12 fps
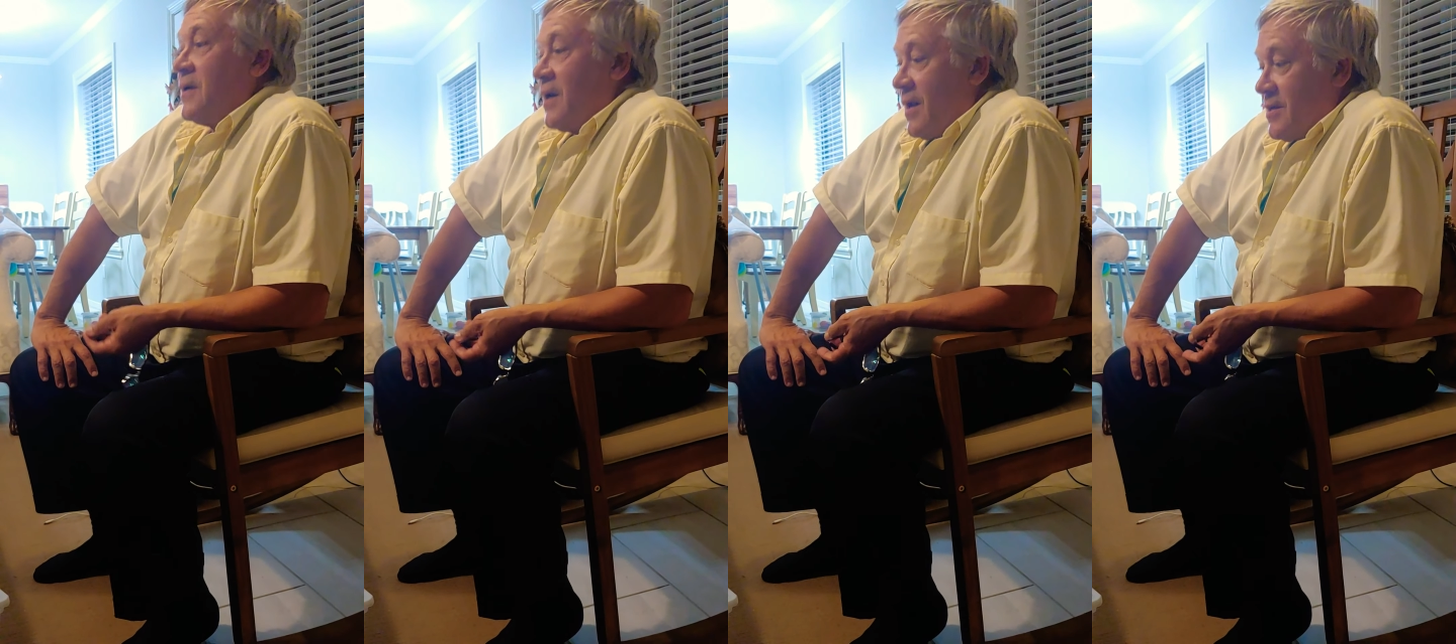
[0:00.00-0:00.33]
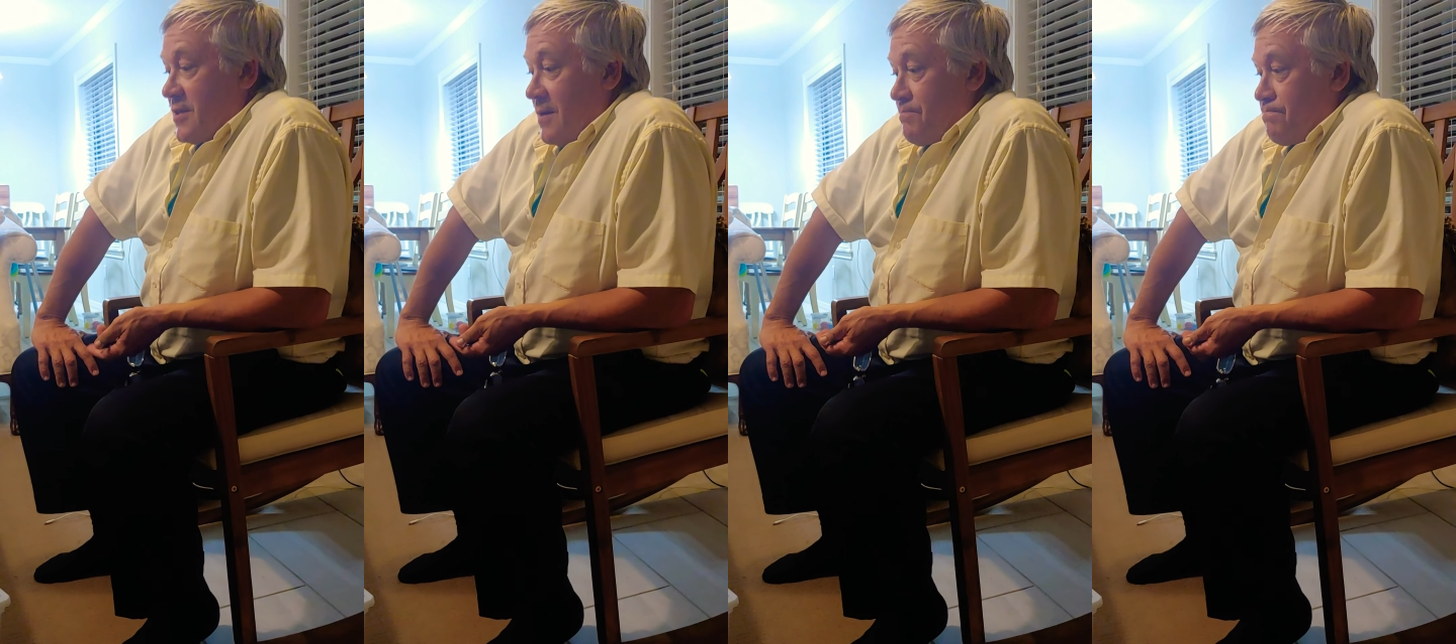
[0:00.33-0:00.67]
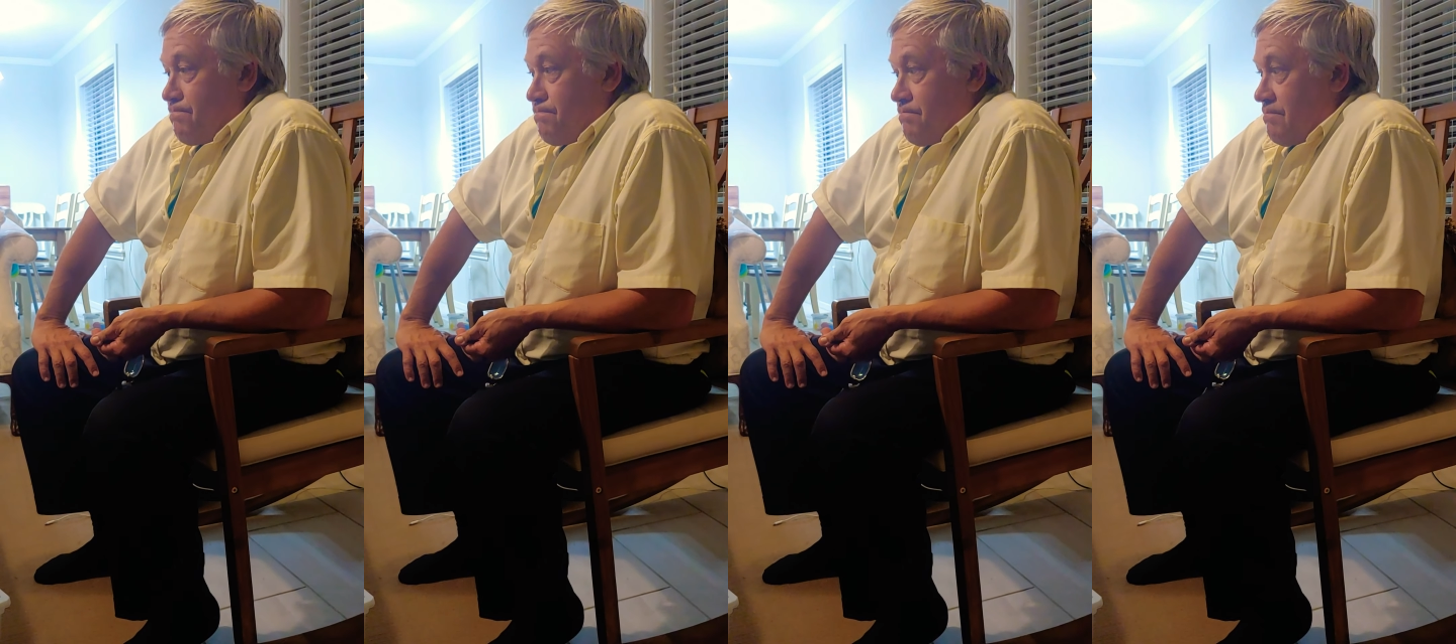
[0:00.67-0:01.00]
And I said,
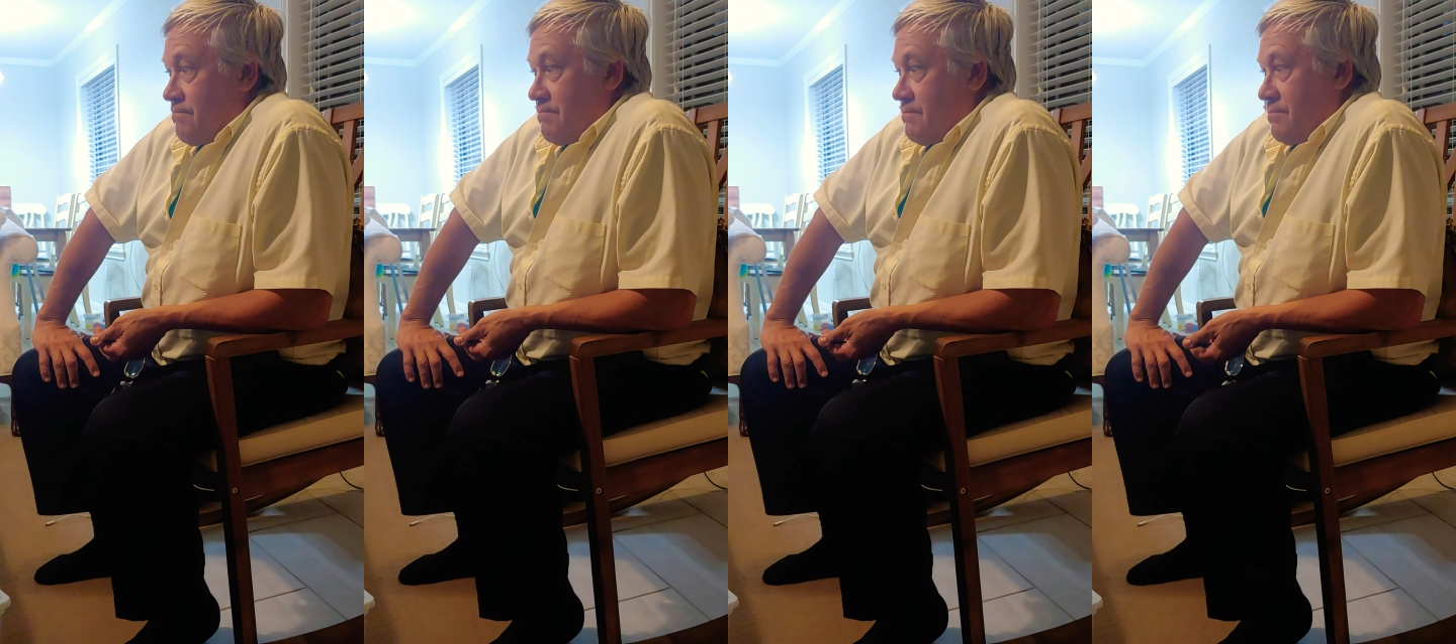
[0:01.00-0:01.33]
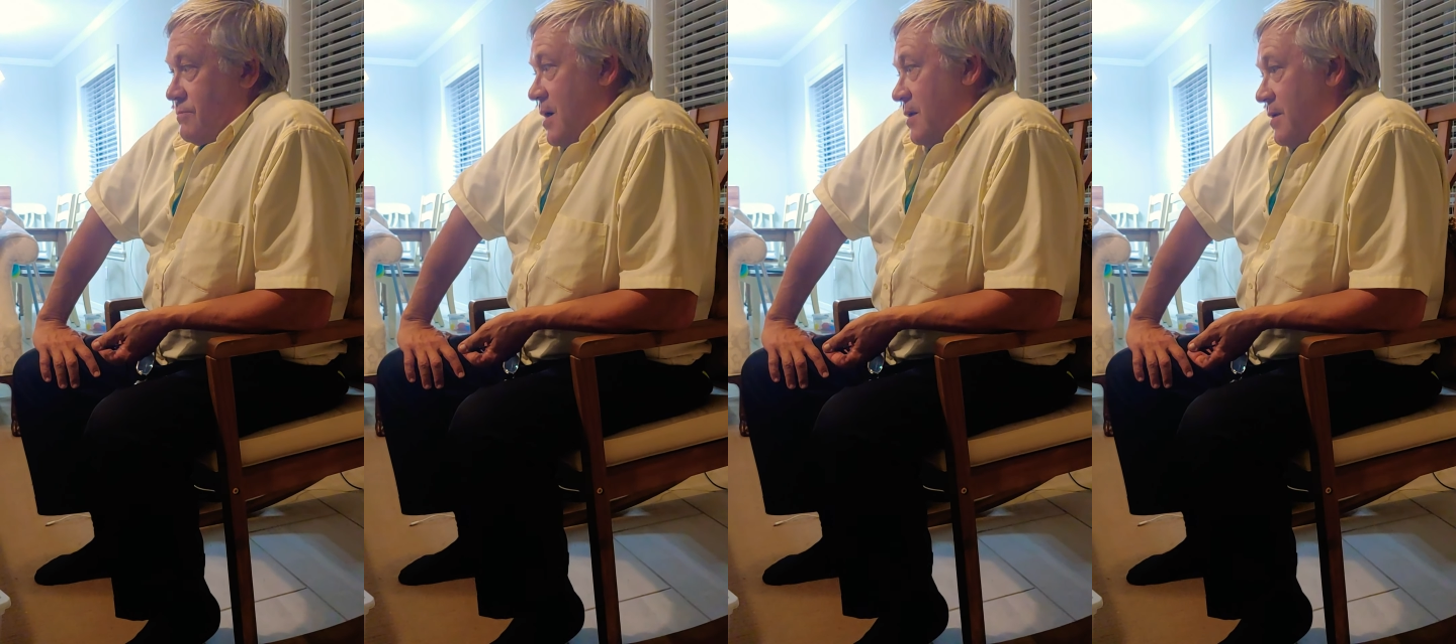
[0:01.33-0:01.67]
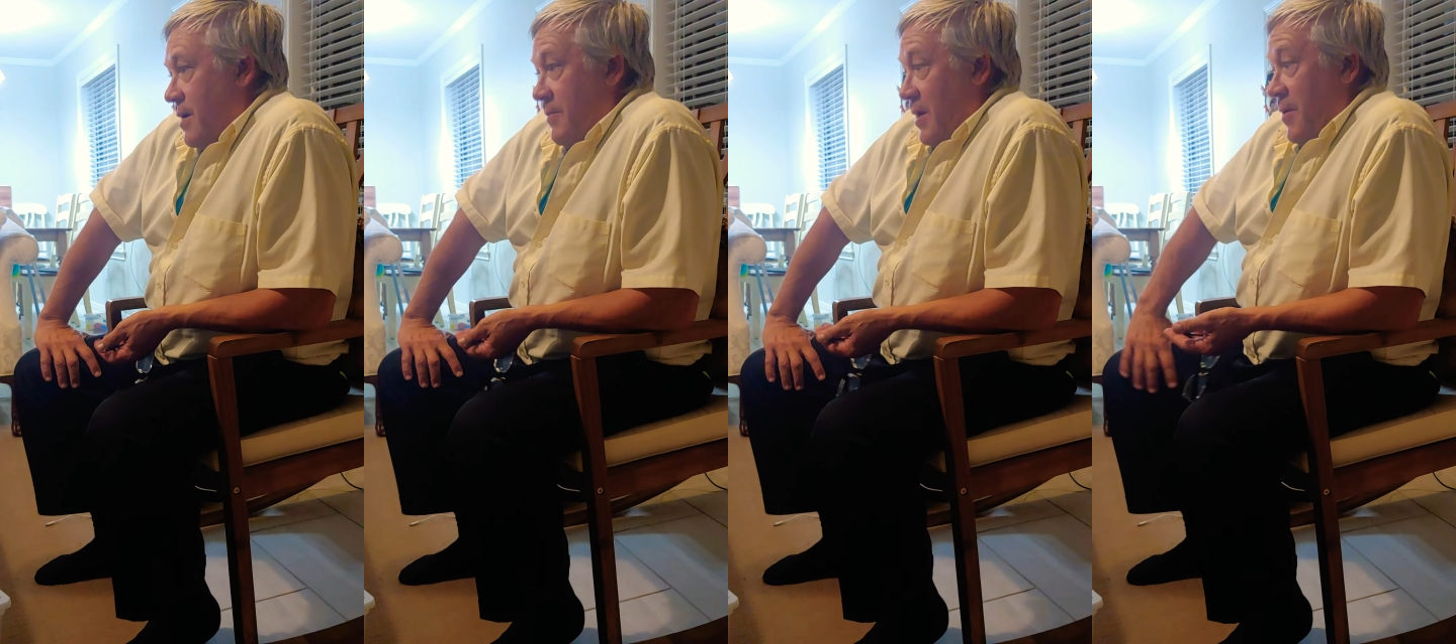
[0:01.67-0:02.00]
well,
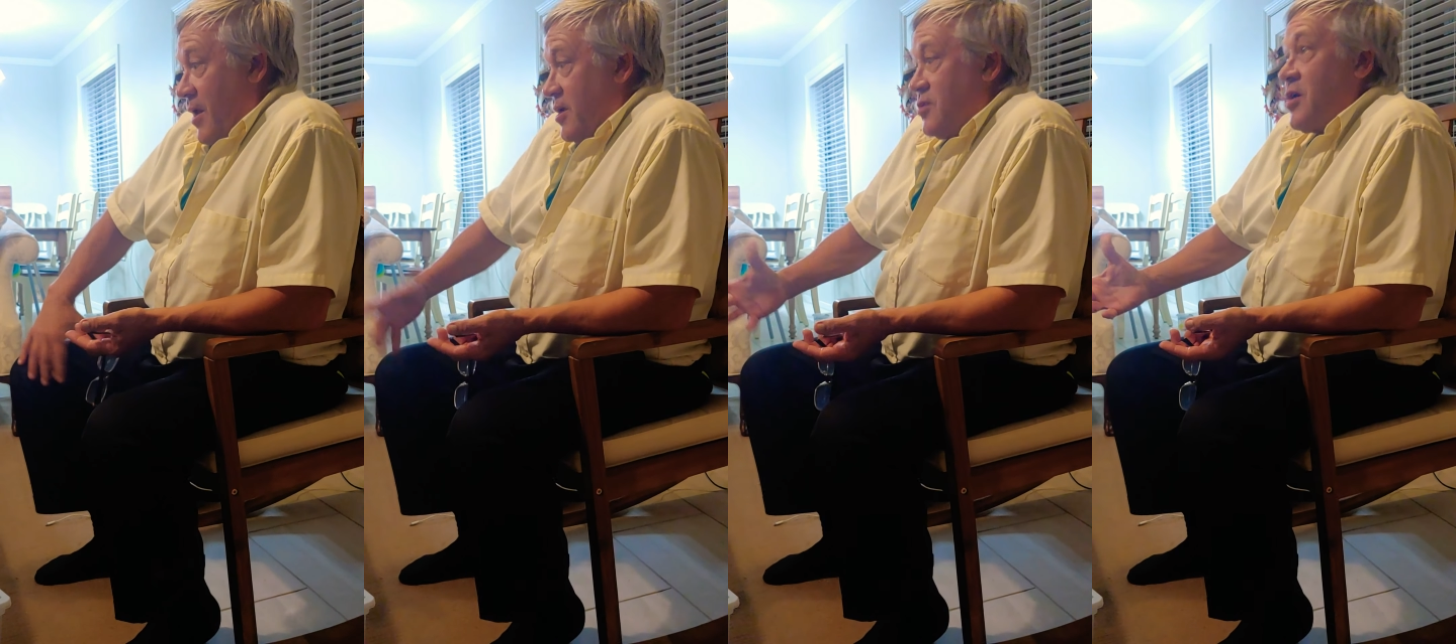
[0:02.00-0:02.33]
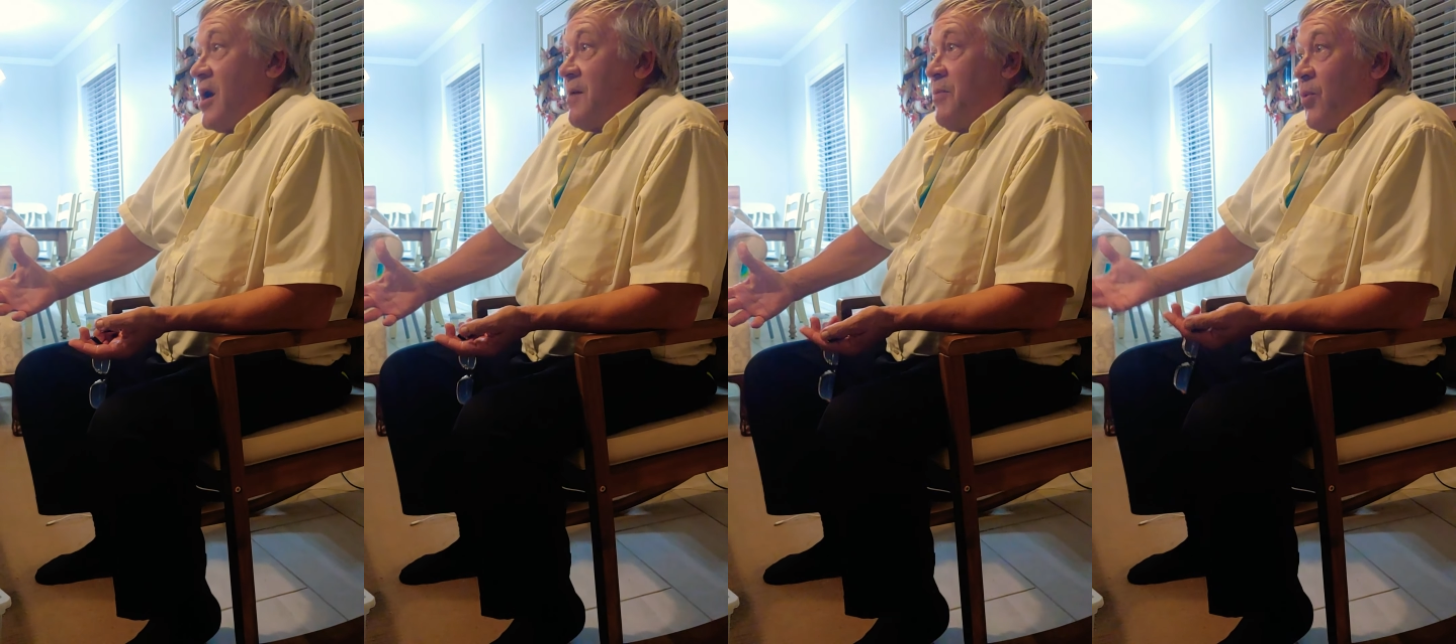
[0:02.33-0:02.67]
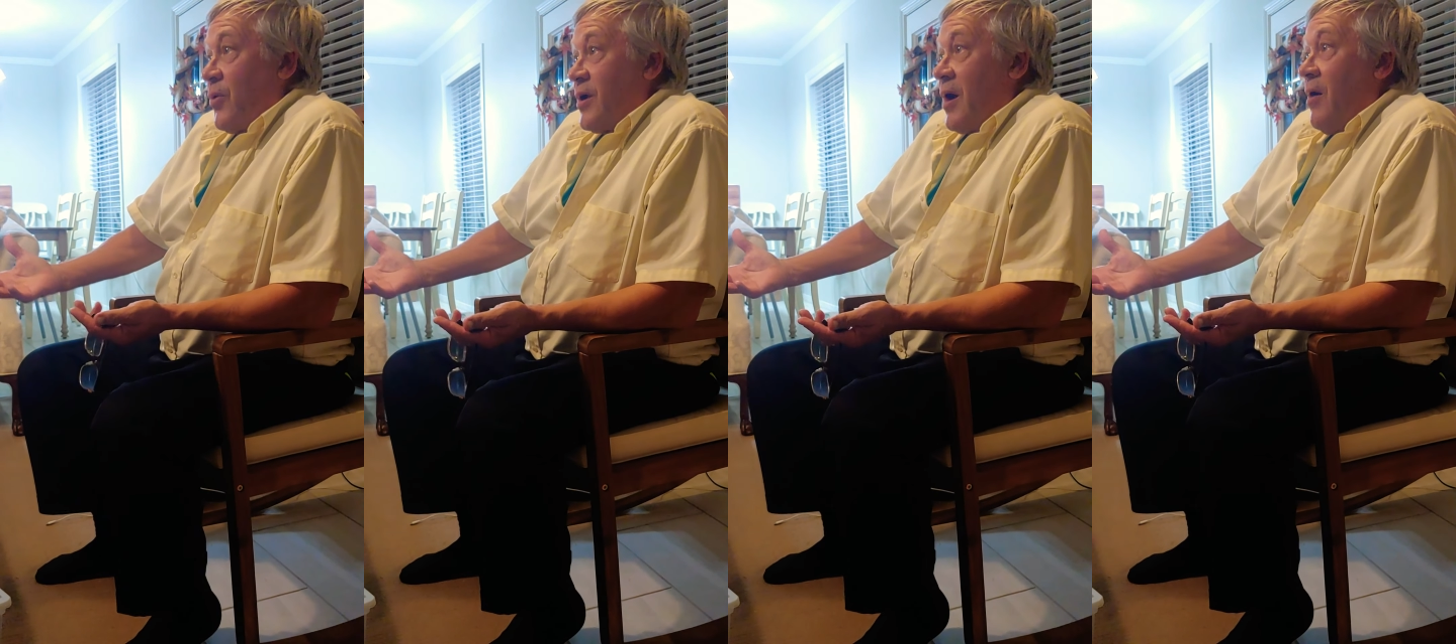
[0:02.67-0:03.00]
no, I mean, I'm not hitchhiking, but
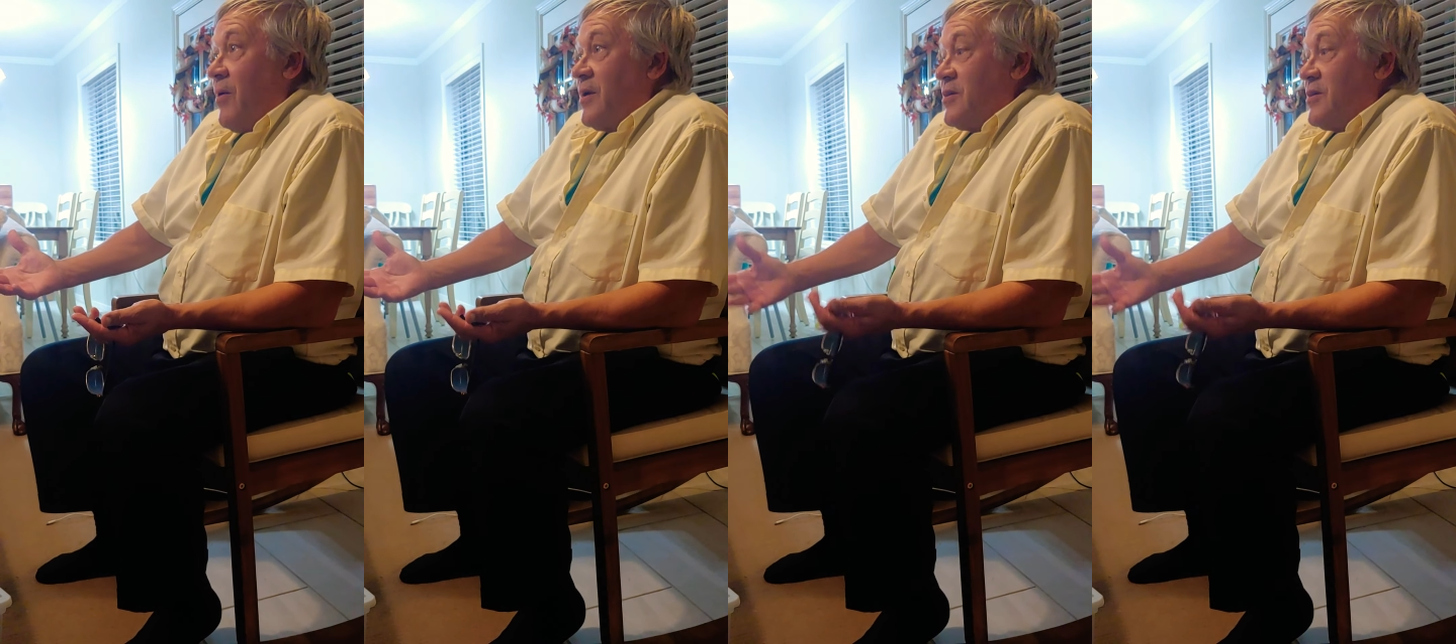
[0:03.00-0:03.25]
where are you going?